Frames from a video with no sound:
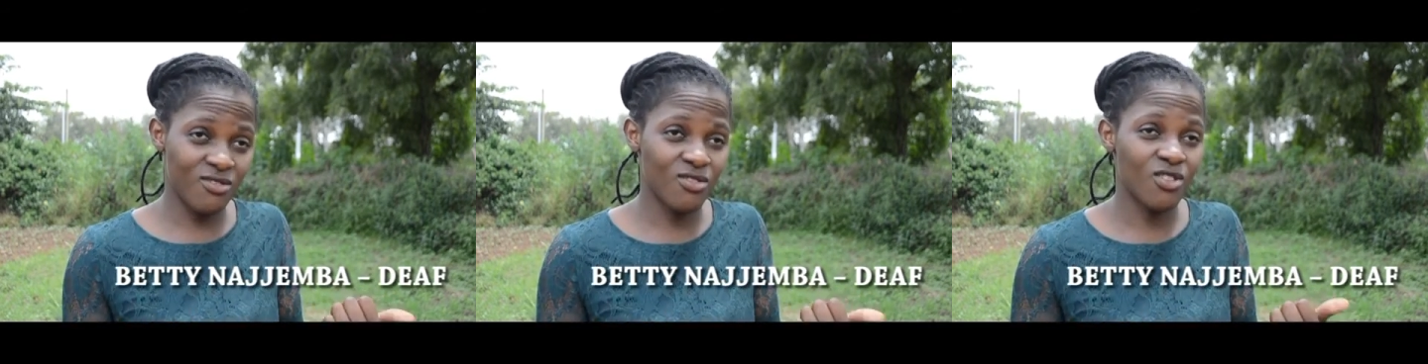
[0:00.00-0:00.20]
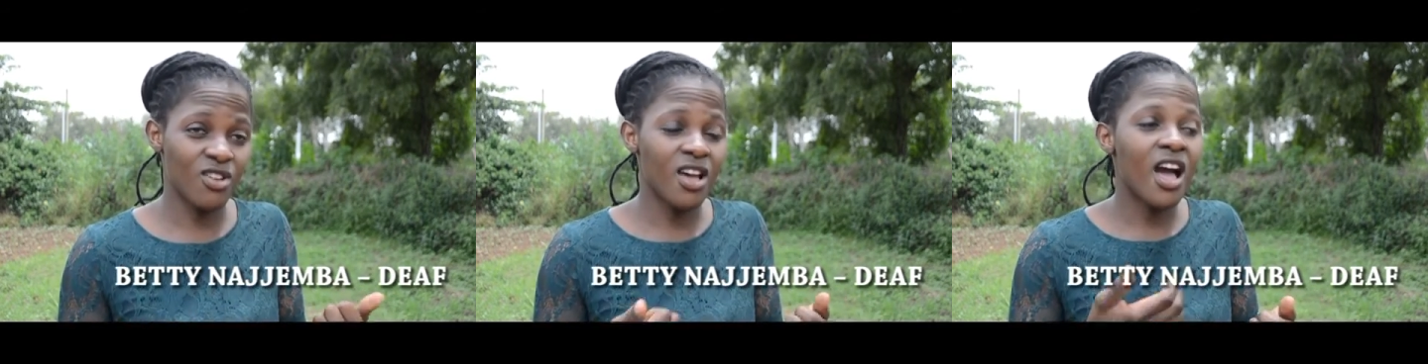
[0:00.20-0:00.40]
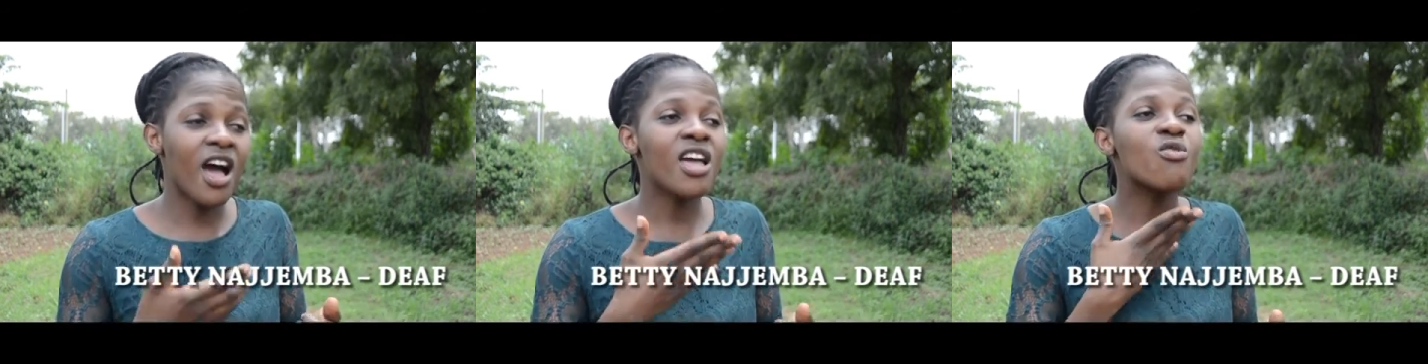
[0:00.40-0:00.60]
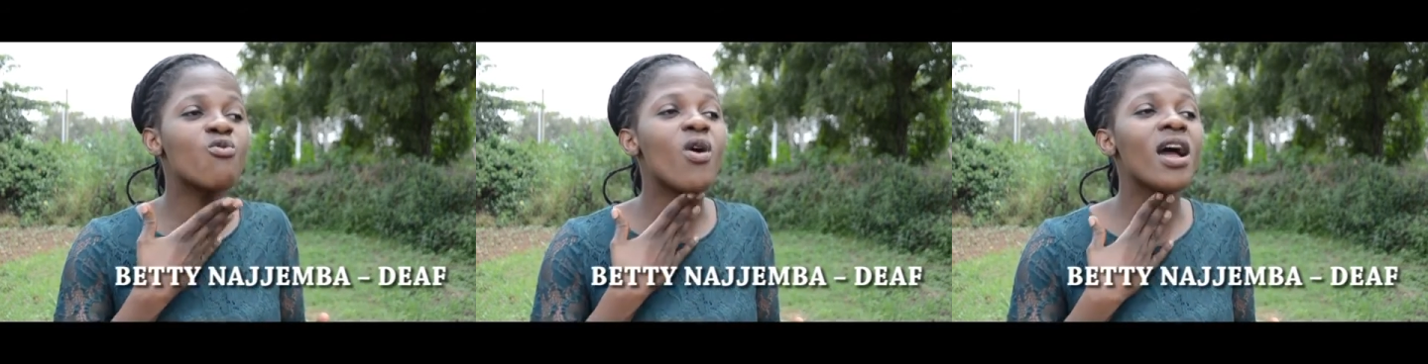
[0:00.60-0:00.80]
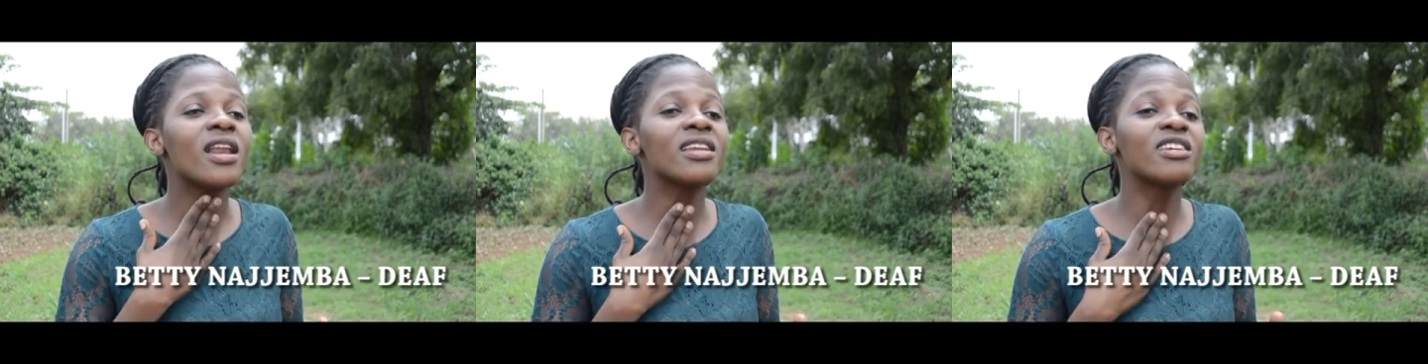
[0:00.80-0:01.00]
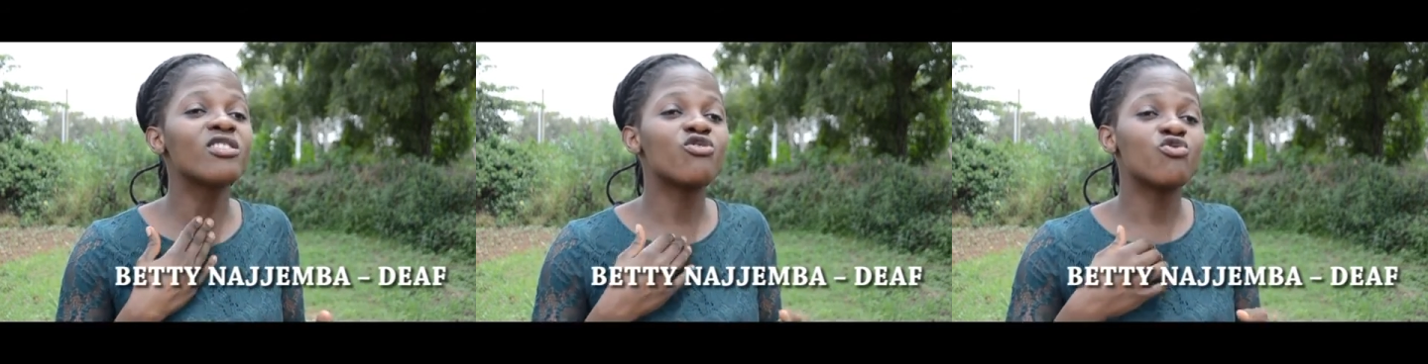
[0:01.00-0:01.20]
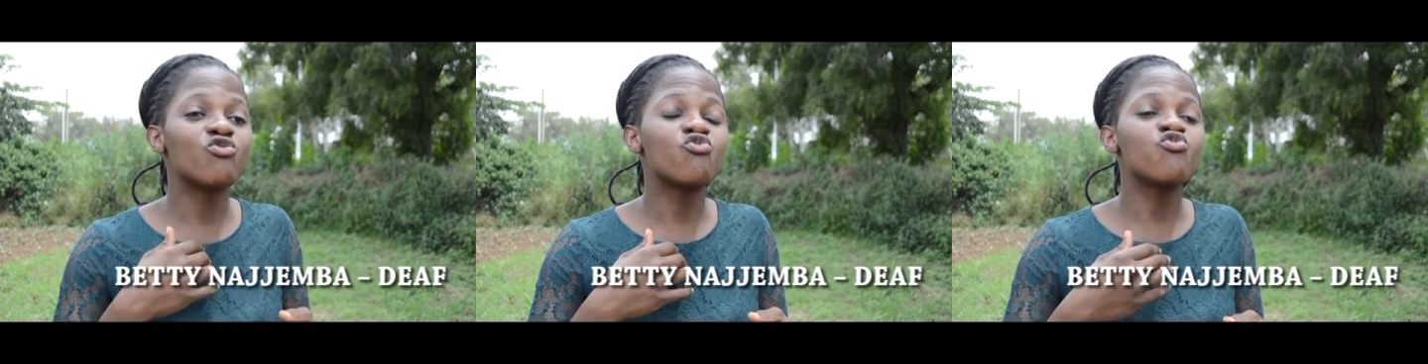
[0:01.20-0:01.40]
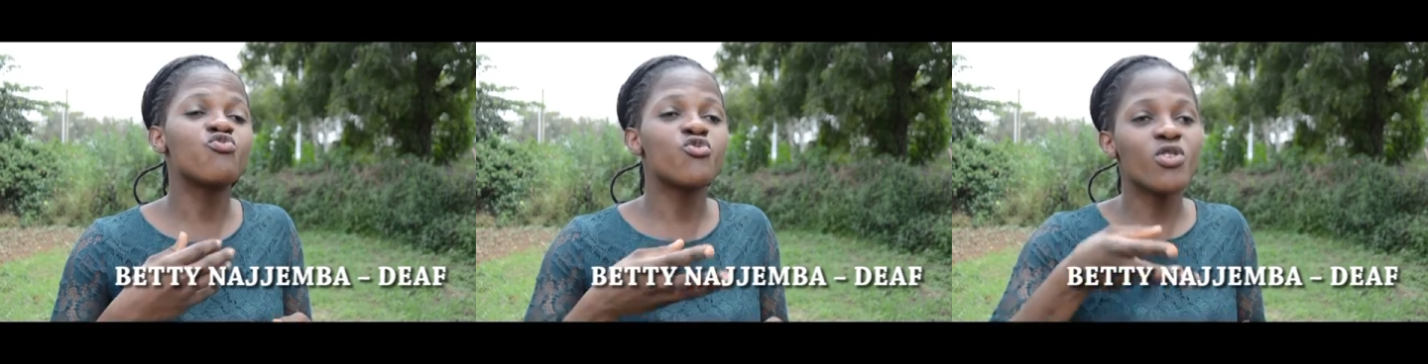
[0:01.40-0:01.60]
where I was
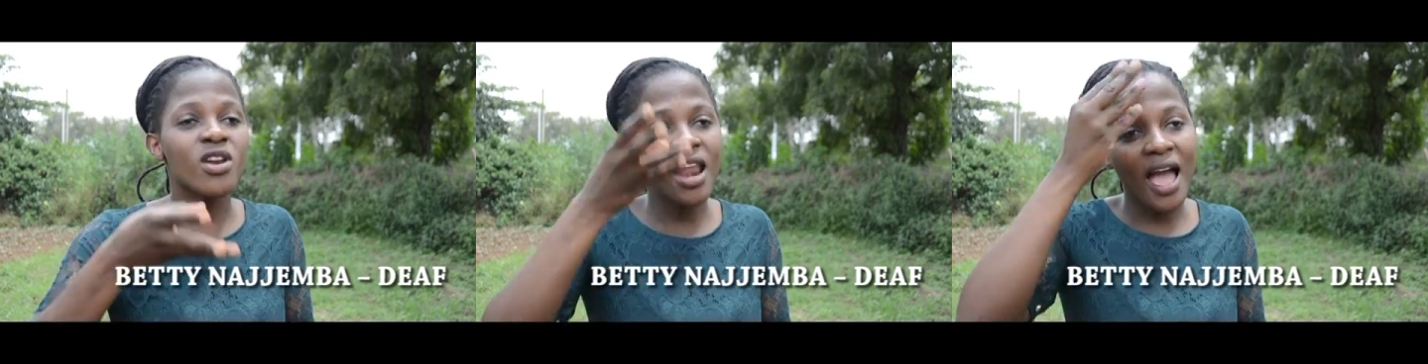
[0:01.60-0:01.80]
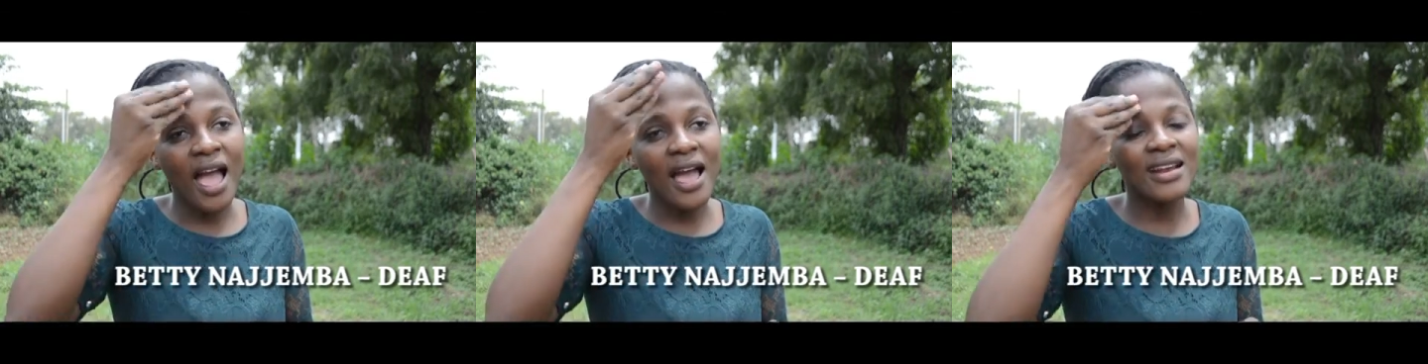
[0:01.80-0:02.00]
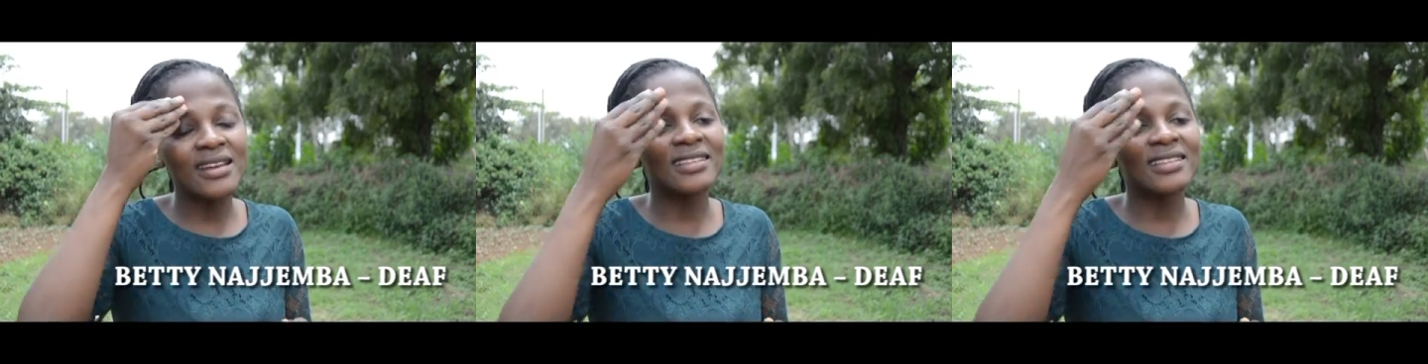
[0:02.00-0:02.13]
competing very well.